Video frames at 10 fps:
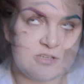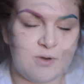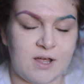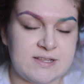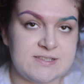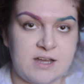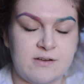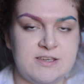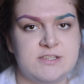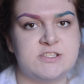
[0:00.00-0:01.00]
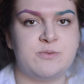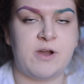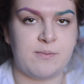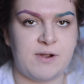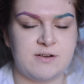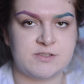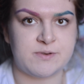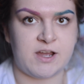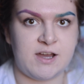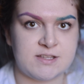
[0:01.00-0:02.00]
well this is how I used to do my eyebrows
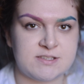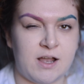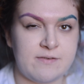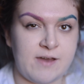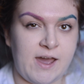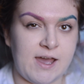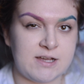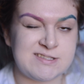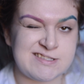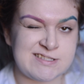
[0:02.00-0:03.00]
when I had colour hair.